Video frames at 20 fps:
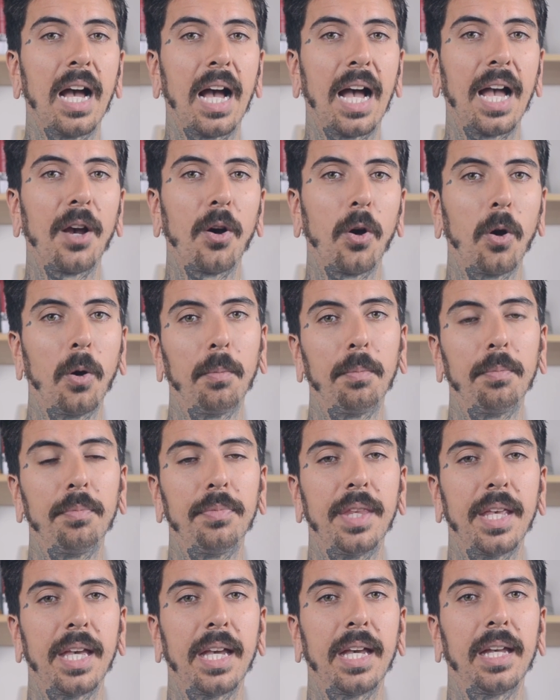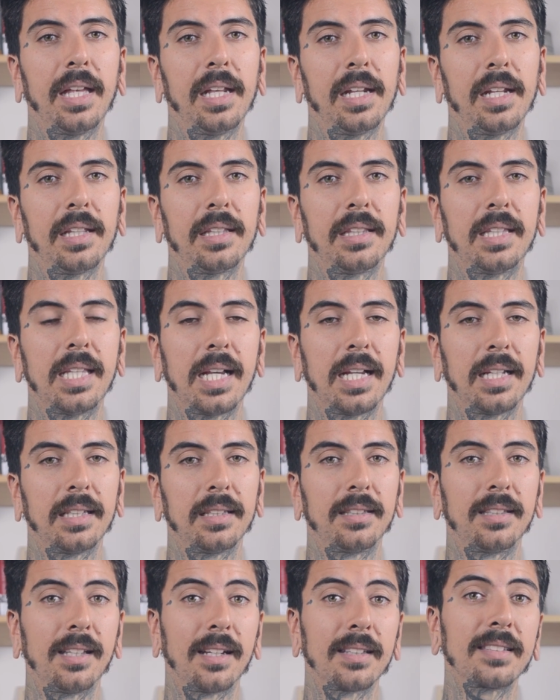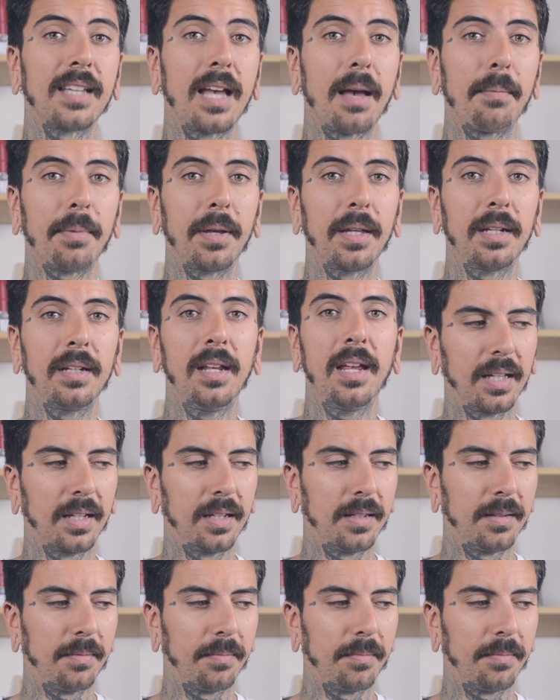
I hope that does happen.